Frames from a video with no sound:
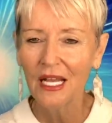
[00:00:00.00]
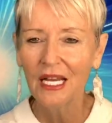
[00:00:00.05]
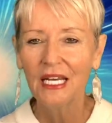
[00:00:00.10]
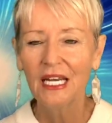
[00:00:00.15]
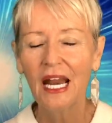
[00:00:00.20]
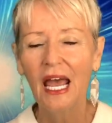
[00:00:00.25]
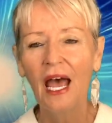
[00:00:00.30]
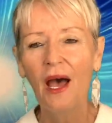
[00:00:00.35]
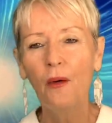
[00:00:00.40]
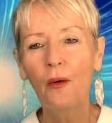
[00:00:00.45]

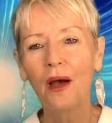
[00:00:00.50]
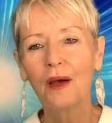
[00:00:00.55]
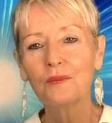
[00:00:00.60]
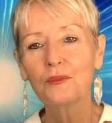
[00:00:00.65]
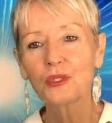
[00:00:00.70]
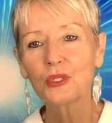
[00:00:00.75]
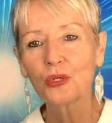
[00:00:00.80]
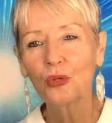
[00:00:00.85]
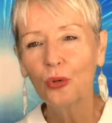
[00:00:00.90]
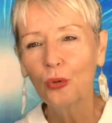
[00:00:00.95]
Now I'm
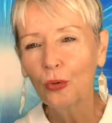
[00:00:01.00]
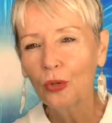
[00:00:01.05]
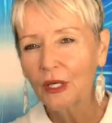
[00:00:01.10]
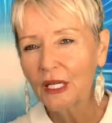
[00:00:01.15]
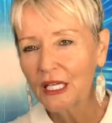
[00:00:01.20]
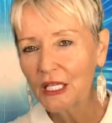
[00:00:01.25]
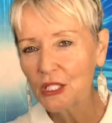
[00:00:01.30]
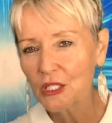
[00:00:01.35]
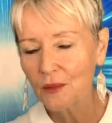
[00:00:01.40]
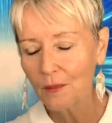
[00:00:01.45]

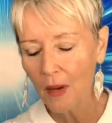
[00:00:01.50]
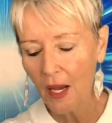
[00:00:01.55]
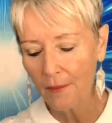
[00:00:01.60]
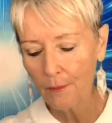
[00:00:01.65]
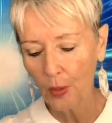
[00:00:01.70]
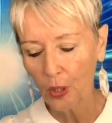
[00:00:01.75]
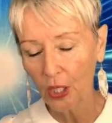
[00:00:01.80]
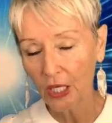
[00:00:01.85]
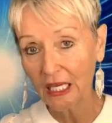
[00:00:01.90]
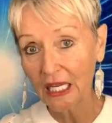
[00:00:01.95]
talking to my
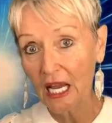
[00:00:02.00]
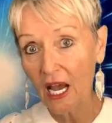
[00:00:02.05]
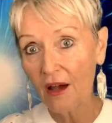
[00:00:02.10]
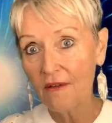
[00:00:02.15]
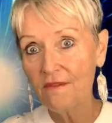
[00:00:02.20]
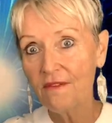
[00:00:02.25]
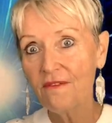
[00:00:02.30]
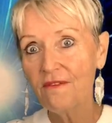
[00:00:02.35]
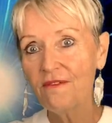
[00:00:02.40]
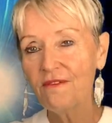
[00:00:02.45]
body. I'm
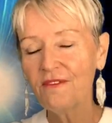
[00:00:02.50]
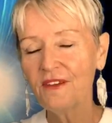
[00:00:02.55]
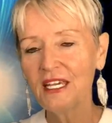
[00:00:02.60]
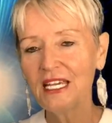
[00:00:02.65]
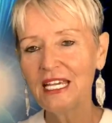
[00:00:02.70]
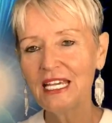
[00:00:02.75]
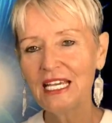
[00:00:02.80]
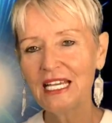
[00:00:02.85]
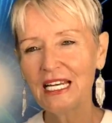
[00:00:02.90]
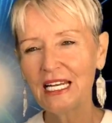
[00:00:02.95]

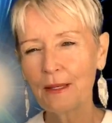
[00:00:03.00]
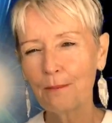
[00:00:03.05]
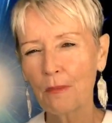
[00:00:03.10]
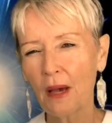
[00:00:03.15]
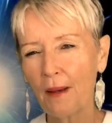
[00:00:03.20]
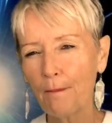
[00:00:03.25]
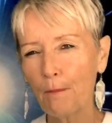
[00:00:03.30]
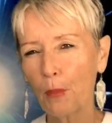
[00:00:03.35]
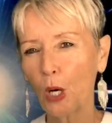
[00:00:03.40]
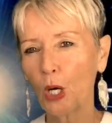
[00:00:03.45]
feeling
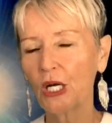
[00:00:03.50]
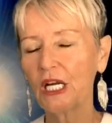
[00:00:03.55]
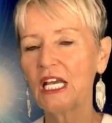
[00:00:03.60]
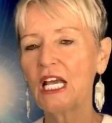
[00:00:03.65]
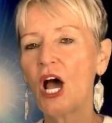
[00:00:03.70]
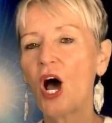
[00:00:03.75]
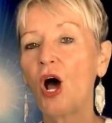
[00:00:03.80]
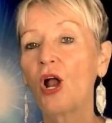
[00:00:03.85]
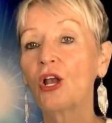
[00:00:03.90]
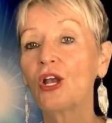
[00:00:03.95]
my body.
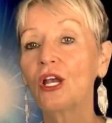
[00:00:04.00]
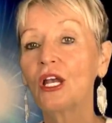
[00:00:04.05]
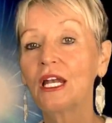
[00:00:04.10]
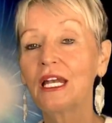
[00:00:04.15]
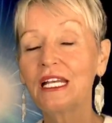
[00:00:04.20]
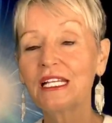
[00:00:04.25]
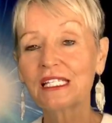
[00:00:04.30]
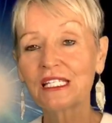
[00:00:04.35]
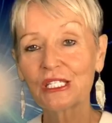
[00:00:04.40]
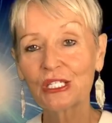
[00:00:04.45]
I'll
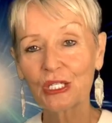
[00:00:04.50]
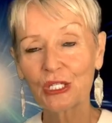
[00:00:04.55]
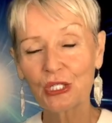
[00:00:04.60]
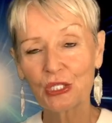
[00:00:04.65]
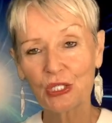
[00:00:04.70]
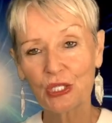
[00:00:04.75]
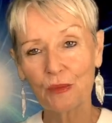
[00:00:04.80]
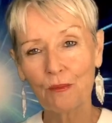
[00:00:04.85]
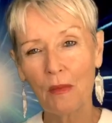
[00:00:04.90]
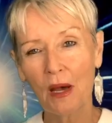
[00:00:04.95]
listen
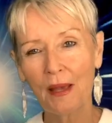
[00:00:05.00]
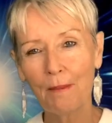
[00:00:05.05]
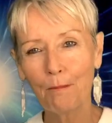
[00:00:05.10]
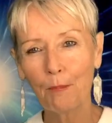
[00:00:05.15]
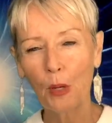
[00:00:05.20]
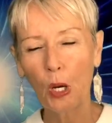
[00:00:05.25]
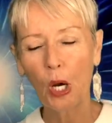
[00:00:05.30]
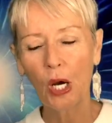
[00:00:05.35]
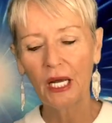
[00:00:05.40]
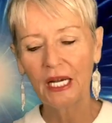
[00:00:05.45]
to my
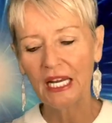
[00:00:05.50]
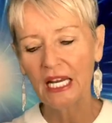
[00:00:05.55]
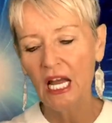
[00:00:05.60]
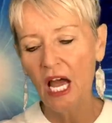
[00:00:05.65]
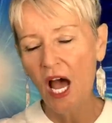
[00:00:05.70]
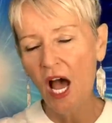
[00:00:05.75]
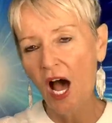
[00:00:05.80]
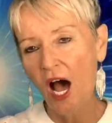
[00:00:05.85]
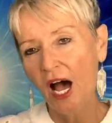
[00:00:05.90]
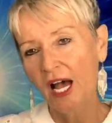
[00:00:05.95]
body.
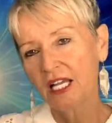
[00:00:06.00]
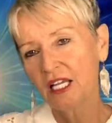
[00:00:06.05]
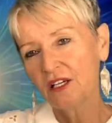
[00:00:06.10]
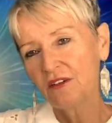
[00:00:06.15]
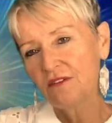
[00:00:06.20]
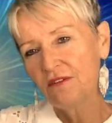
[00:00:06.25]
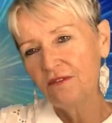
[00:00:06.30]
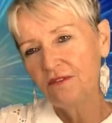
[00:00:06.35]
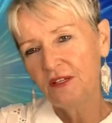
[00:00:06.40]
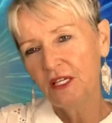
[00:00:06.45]
I can
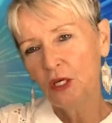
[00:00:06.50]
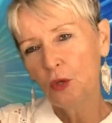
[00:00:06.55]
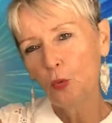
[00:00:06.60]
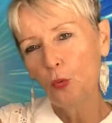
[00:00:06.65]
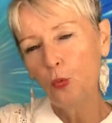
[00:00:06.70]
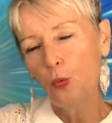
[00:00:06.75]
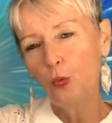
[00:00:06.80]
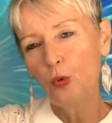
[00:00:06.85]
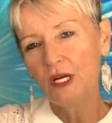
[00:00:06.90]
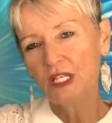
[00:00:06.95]
feel
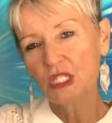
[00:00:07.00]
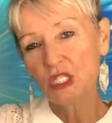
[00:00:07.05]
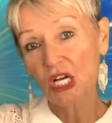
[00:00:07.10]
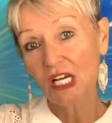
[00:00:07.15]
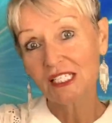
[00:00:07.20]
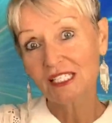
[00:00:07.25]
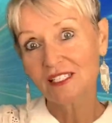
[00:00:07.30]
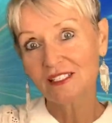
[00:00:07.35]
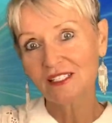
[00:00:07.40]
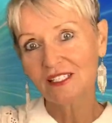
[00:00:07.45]
which
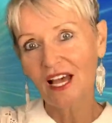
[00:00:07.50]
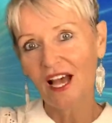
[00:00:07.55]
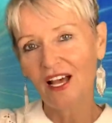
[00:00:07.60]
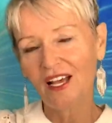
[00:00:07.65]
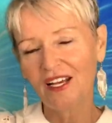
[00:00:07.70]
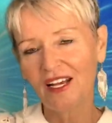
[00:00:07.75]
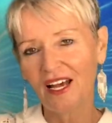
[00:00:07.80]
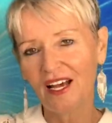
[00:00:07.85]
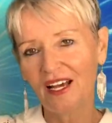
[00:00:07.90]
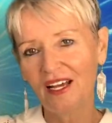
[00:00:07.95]

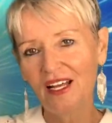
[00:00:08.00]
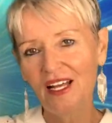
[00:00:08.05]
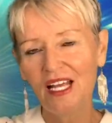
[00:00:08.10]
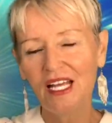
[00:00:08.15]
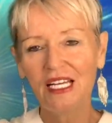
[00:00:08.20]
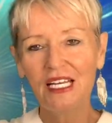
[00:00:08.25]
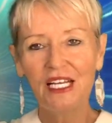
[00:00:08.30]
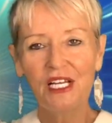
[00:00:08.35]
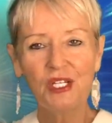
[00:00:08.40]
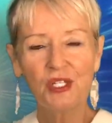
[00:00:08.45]
asana
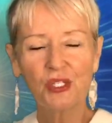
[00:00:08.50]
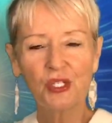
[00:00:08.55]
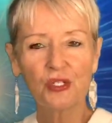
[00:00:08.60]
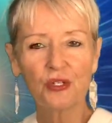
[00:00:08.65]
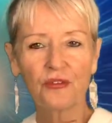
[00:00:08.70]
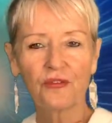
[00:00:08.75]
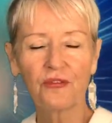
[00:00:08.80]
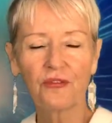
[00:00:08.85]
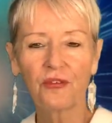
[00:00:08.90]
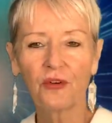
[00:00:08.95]
needs to
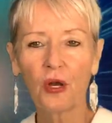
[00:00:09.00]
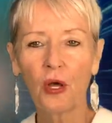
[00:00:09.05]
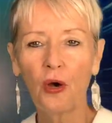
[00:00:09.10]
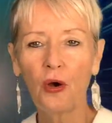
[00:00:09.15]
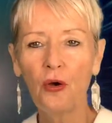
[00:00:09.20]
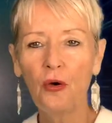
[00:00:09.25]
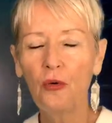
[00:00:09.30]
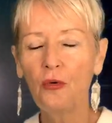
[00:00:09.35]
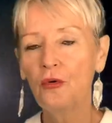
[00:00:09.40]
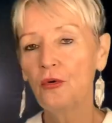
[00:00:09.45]

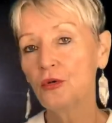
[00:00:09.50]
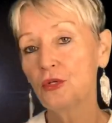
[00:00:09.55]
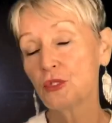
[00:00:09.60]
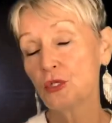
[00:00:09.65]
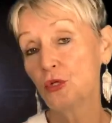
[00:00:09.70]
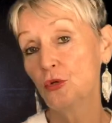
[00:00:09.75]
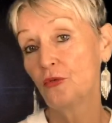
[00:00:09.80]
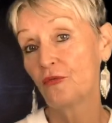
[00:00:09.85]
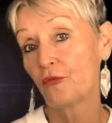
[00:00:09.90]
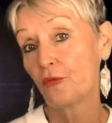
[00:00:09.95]
flow
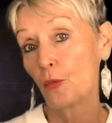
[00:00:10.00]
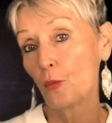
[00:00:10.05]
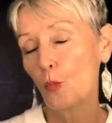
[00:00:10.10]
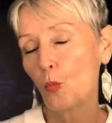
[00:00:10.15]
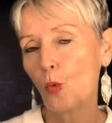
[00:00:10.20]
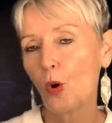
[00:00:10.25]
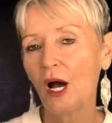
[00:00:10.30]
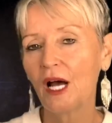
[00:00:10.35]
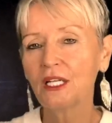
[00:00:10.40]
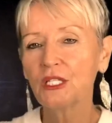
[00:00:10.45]
to, from
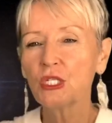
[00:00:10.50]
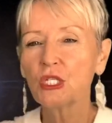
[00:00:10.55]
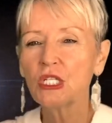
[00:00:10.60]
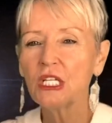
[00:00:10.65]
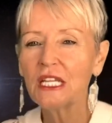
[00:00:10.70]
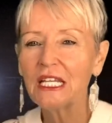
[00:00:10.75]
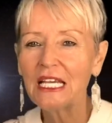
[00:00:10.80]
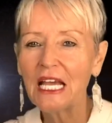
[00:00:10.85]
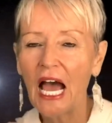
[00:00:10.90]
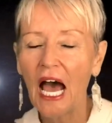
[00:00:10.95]
one to
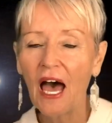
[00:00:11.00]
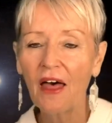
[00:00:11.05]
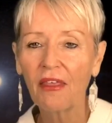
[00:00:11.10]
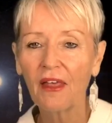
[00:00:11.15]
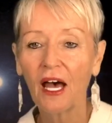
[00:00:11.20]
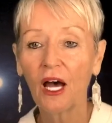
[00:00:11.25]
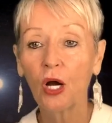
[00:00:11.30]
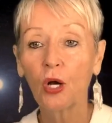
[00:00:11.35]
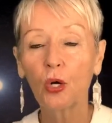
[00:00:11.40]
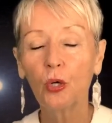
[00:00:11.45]
the
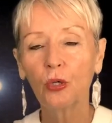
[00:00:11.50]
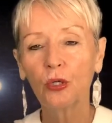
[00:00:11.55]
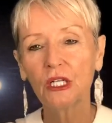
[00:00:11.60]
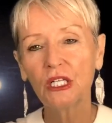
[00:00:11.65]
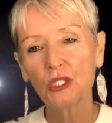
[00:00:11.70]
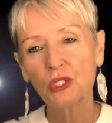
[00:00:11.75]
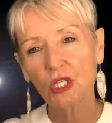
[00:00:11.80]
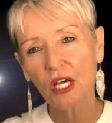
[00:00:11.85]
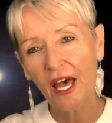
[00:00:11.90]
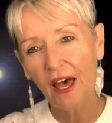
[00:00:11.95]
other
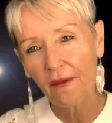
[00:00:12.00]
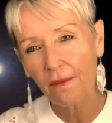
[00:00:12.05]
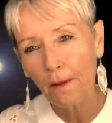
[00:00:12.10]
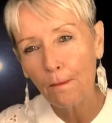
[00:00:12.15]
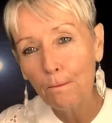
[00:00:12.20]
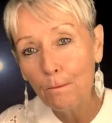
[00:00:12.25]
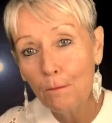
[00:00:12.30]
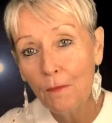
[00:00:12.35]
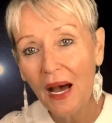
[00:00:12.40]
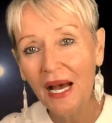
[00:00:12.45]
according to how the
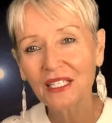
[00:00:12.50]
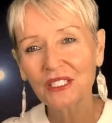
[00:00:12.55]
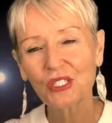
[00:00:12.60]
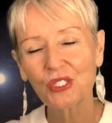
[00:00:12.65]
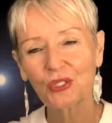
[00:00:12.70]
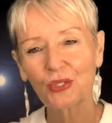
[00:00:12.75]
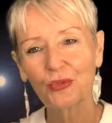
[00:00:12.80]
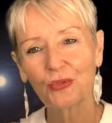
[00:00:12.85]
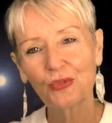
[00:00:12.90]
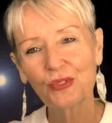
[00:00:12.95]

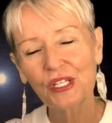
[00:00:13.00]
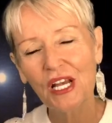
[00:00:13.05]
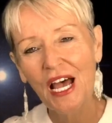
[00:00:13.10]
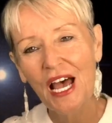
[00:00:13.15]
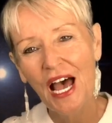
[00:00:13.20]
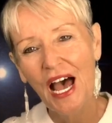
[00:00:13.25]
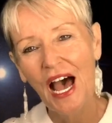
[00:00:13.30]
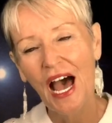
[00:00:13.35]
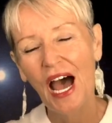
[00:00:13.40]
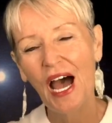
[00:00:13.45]
muscles
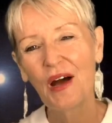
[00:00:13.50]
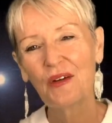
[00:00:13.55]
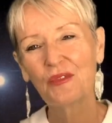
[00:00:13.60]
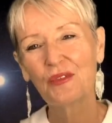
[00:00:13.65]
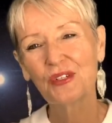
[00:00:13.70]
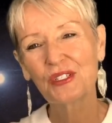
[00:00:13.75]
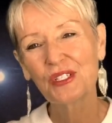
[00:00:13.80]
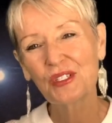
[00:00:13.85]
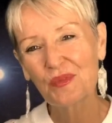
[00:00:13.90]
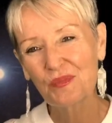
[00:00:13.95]
are
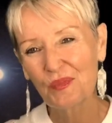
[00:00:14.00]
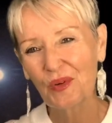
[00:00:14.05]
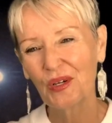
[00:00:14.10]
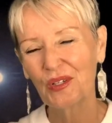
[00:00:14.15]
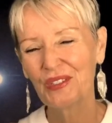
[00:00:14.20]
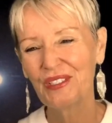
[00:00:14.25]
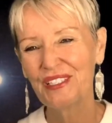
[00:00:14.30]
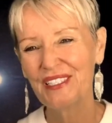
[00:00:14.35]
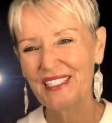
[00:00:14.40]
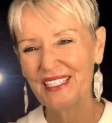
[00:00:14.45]

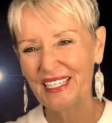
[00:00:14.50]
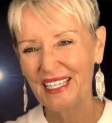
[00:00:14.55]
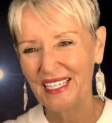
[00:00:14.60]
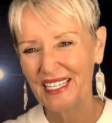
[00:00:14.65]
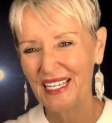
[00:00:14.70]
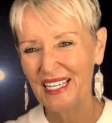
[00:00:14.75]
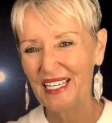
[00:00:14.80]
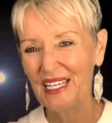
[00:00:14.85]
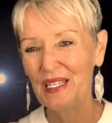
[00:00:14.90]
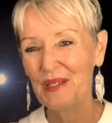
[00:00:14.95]

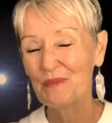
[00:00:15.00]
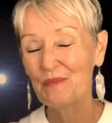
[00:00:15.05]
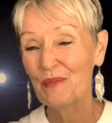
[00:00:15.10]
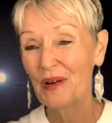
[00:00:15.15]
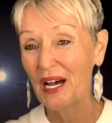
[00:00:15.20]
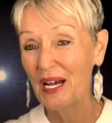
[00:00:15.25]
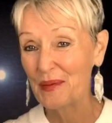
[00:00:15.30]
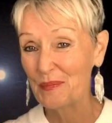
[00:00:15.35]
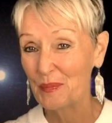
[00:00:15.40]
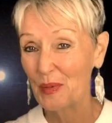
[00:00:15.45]
responding in
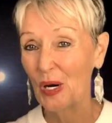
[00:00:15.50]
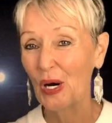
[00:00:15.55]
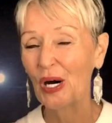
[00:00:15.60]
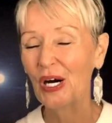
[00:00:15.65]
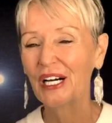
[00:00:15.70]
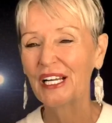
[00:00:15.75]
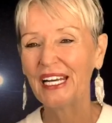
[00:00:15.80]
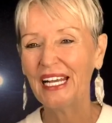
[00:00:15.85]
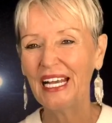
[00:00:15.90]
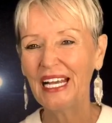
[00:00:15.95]
my
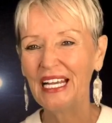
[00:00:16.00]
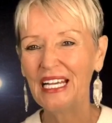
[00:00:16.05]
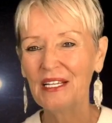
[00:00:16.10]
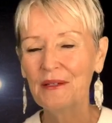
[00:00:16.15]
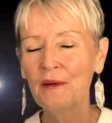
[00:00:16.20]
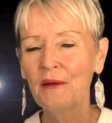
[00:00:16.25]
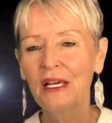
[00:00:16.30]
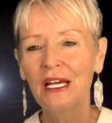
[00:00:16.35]
body.